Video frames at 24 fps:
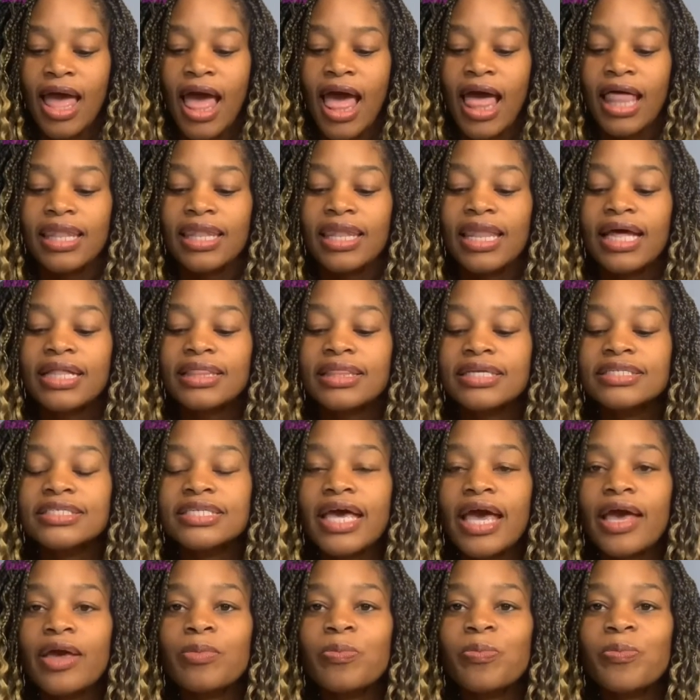let the
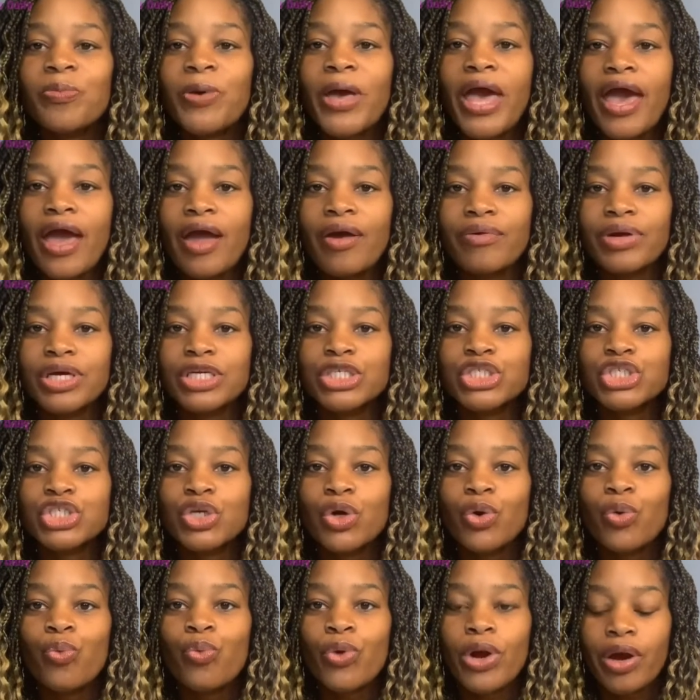day perish
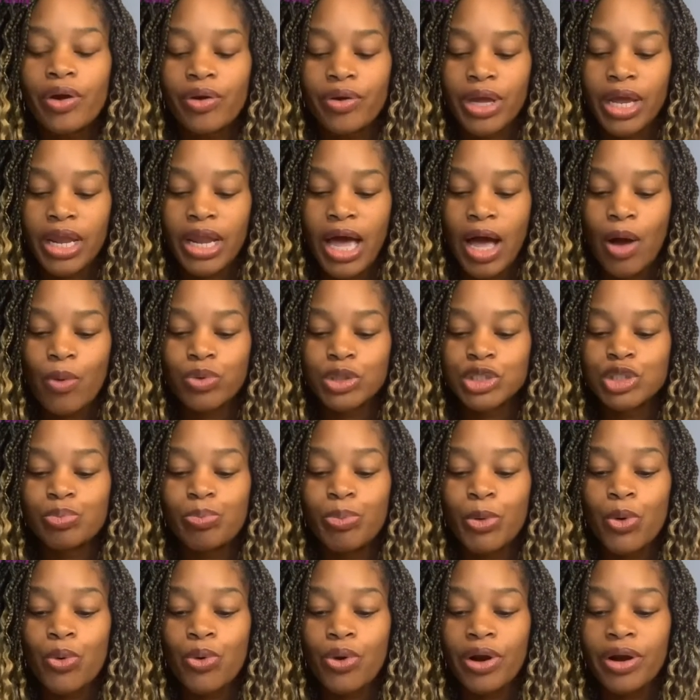wherein I was
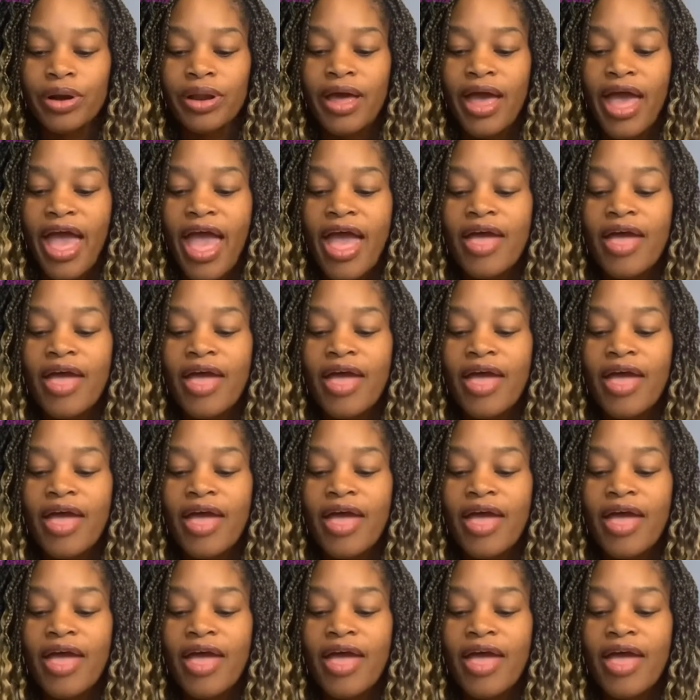born,